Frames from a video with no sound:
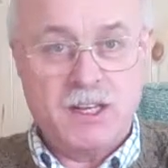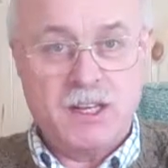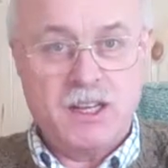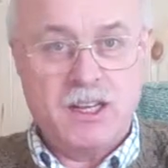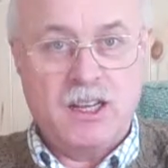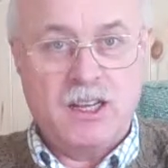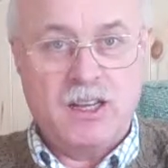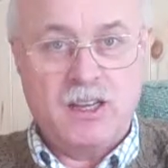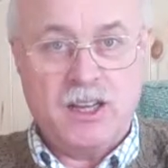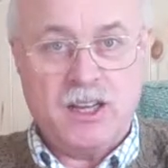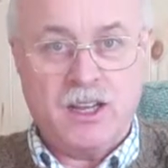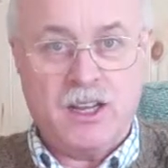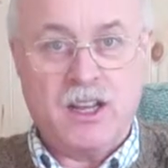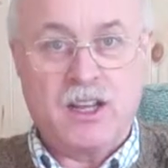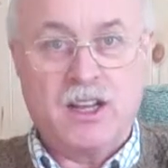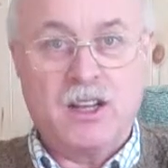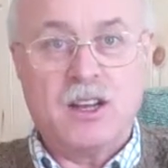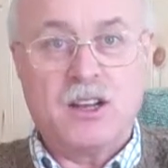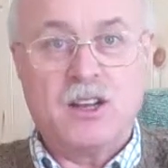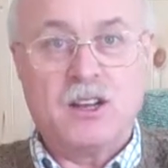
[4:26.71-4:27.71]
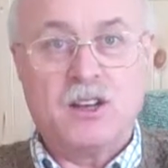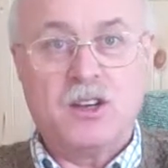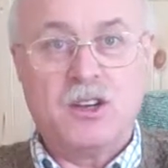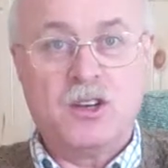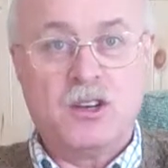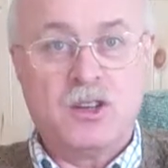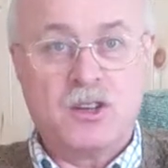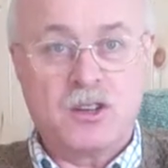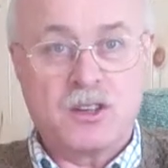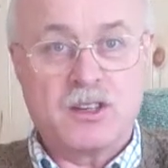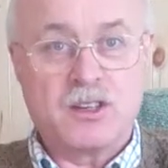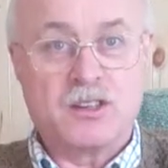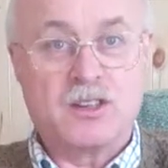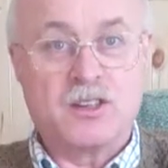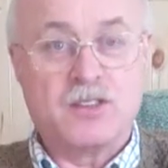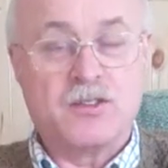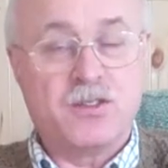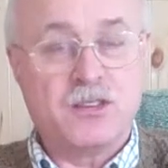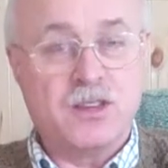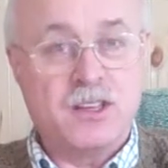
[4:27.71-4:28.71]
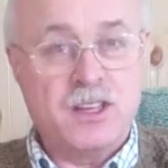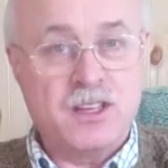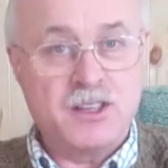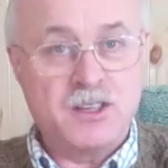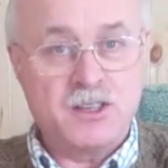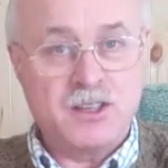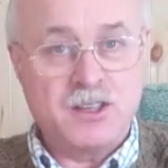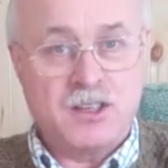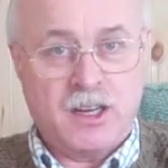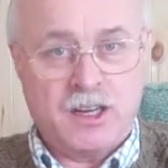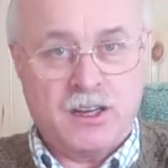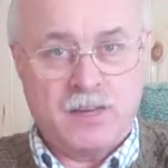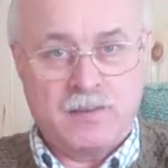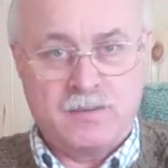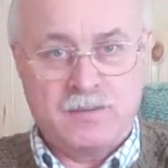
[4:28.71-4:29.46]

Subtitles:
clearly, look as if you're listening.